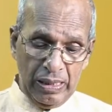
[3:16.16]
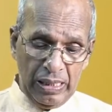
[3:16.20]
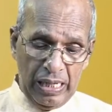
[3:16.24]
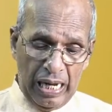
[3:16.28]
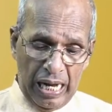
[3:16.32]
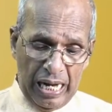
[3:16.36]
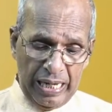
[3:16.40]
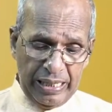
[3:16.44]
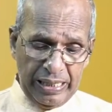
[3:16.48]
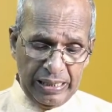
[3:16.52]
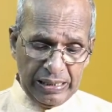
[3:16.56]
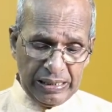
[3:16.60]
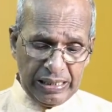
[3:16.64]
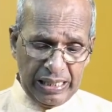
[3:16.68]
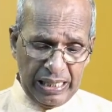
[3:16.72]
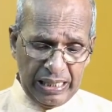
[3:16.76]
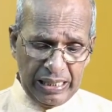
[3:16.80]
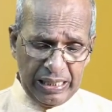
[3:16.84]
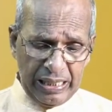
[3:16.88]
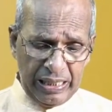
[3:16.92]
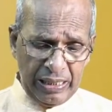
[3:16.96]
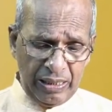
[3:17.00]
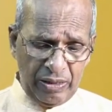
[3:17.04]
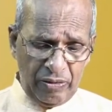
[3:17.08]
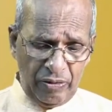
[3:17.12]
And in
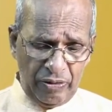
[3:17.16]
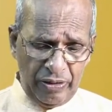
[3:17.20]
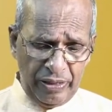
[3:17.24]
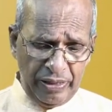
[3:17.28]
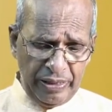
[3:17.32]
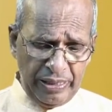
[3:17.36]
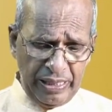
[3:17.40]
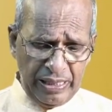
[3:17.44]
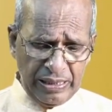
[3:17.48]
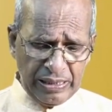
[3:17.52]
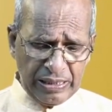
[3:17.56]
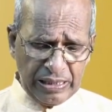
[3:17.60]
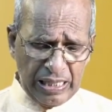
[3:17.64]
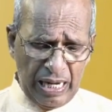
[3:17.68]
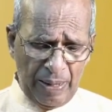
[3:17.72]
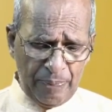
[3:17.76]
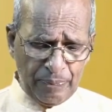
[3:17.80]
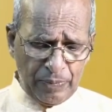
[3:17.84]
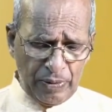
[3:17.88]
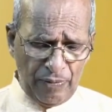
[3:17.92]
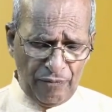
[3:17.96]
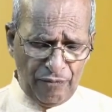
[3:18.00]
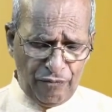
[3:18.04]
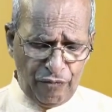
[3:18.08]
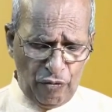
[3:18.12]
Second Corinthians
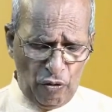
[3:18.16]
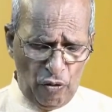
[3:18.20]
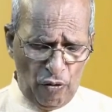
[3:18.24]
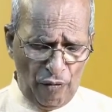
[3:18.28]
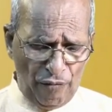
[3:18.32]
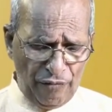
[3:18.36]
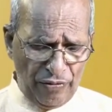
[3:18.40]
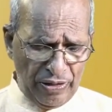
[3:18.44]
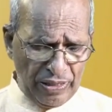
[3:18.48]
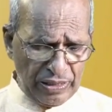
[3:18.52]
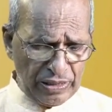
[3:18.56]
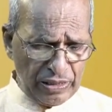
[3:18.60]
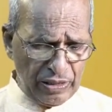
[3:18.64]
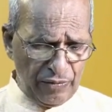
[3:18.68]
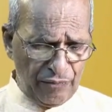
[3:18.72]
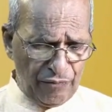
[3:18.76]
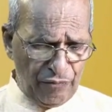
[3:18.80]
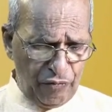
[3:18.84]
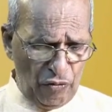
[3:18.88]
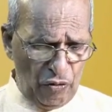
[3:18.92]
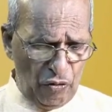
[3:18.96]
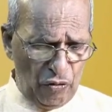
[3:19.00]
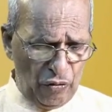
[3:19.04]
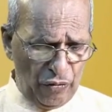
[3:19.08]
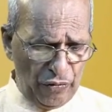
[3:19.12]
chapter four, verse
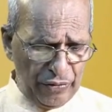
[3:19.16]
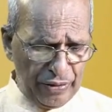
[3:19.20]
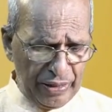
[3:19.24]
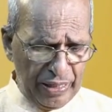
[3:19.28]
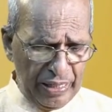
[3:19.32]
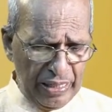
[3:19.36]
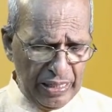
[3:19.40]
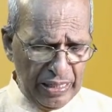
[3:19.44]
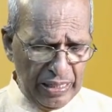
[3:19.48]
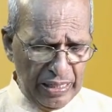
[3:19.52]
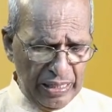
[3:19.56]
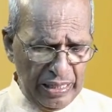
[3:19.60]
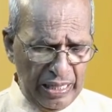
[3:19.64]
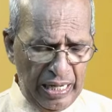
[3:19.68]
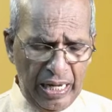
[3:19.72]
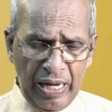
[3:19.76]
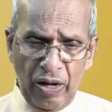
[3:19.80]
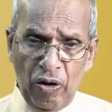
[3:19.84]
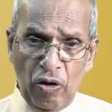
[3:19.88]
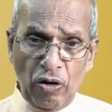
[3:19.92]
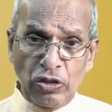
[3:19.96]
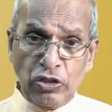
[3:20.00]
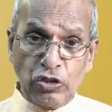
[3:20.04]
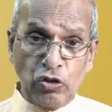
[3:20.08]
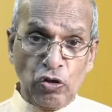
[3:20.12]
four,
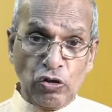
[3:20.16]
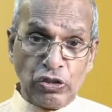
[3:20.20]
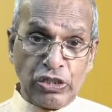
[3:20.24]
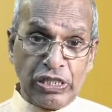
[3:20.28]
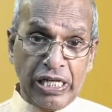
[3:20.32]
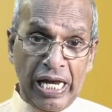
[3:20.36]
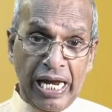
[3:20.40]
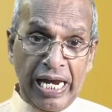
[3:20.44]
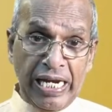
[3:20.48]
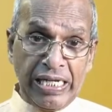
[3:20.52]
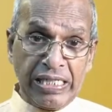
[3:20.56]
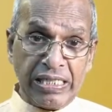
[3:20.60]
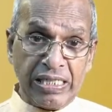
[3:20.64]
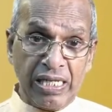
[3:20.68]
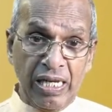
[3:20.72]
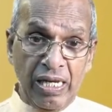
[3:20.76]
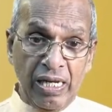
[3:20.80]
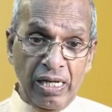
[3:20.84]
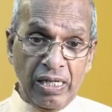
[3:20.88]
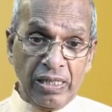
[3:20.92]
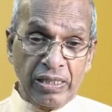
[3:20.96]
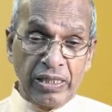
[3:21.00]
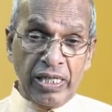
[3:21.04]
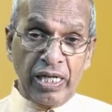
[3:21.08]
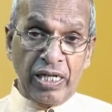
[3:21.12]
also says,
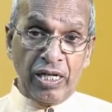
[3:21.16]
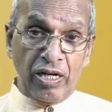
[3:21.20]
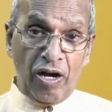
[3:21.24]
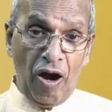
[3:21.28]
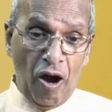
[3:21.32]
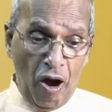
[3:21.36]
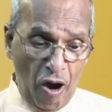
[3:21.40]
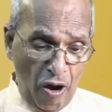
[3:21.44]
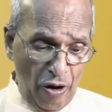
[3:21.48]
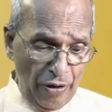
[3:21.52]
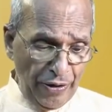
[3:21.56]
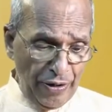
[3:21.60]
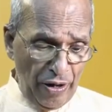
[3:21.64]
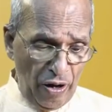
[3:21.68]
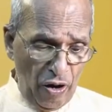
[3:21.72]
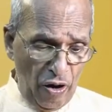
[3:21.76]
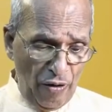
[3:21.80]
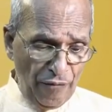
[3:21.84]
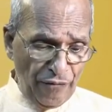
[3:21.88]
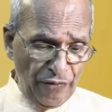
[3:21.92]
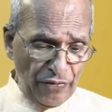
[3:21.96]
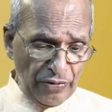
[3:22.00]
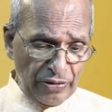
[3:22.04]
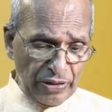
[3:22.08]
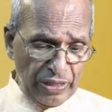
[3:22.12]
"The God
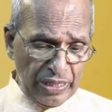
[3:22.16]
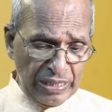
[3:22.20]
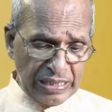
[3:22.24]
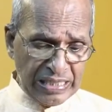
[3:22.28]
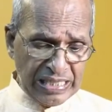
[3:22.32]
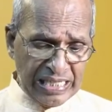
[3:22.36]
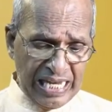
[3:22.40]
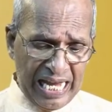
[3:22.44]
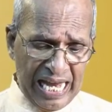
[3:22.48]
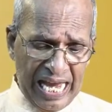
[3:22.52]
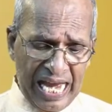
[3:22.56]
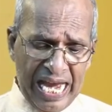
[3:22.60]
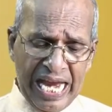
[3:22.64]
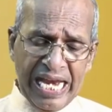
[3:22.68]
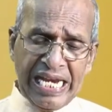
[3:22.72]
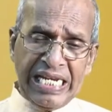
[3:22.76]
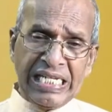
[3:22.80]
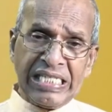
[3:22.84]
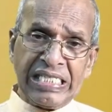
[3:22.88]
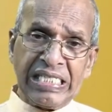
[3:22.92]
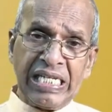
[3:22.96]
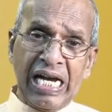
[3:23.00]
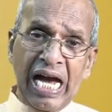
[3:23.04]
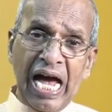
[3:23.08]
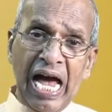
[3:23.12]
of this
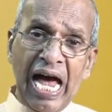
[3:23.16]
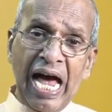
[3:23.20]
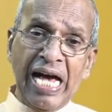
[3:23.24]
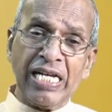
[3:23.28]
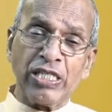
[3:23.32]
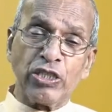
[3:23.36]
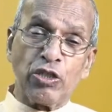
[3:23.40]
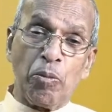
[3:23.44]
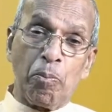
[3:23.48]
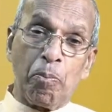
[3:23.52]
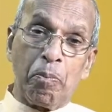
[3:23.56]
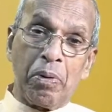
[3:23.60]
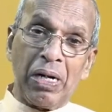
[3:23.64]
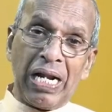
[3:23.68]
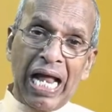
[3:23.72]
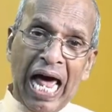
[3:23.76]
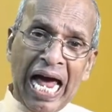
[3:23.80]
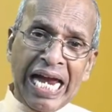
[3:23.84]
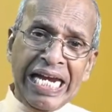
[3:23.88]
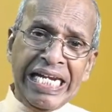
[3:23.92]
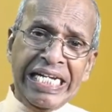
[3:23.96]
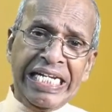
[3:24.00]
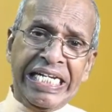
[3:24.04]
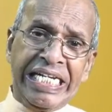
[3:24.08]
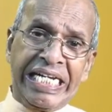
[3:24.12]
age has
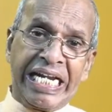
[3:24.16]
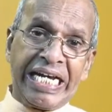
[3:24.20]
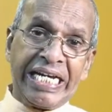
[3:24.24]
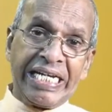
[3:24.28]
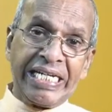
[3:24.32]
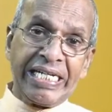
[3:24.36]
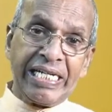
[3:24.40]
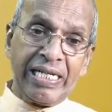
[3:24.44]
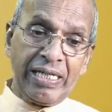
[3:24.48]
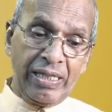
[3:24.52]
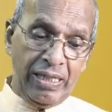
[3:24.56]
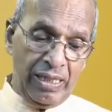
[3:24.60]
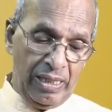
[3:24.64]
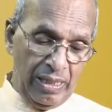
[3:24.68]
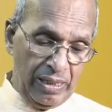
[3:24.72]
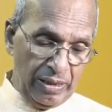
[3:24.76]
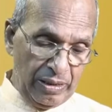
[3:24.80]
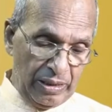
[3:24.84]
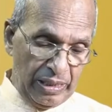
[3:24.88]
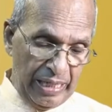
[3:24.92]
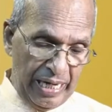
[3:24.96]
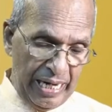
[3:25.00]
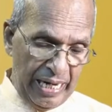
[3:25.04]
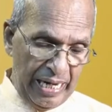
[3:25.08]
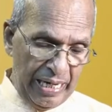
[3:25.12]
blinded
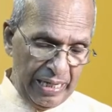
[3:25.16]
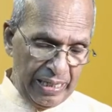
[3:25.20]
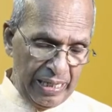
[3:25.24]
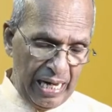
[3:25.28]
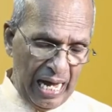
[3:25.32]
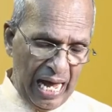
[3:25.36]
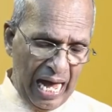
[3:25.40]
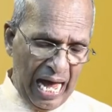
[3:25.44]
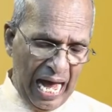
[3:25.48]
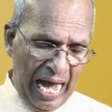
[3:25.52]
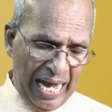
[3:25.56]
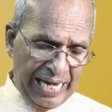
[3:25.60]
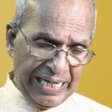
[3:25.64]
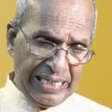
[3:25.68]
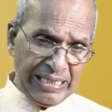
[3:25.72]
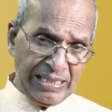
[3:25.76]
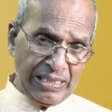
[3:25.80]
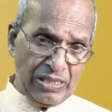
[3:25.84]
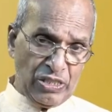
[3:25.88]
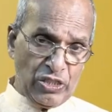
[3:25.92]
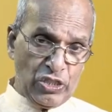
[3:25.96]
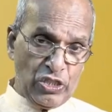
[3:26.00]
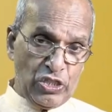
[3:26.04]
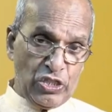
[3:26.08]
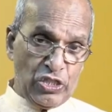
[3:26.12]
their
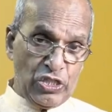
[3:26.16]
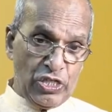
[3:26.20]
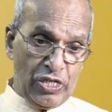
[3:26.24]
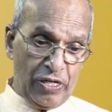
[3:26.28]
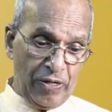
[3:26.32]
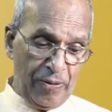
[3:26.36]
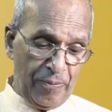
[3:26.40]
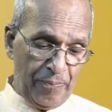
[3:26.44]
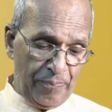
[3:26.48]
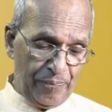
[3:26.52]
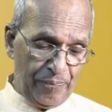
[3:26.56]
eyes."